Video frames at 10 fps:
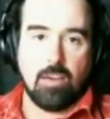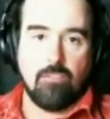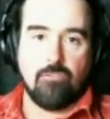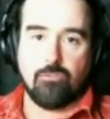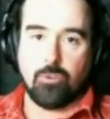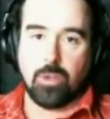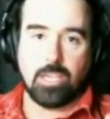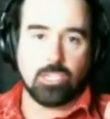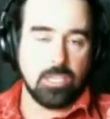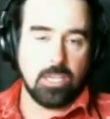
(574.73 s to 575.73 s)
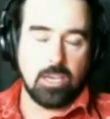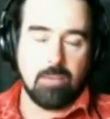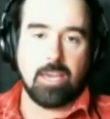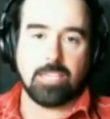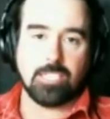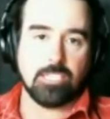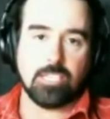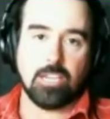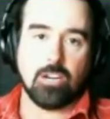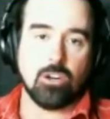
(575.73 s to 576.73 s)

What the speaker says: a freakishly amazing singer